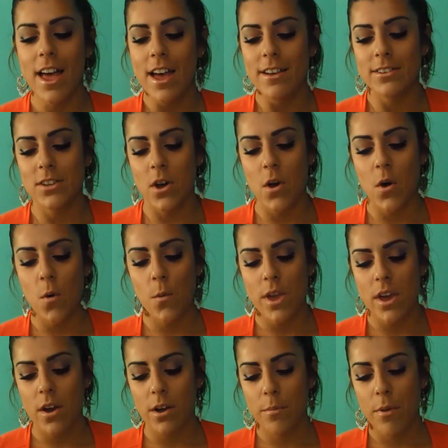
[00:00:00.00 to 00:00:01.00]
So
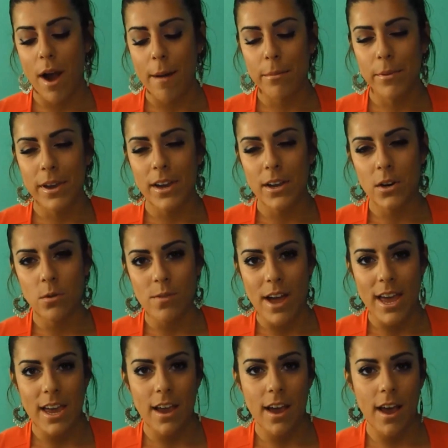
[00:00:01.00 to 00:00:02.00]
we are probably going to
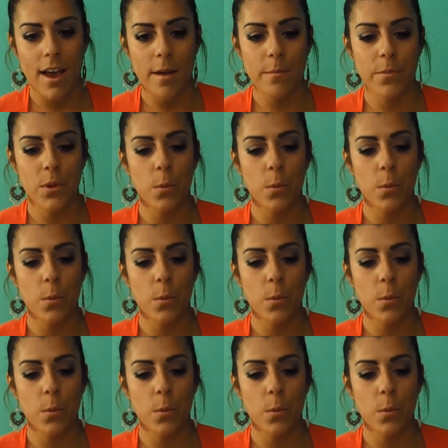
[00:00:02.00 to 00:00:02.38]
write um,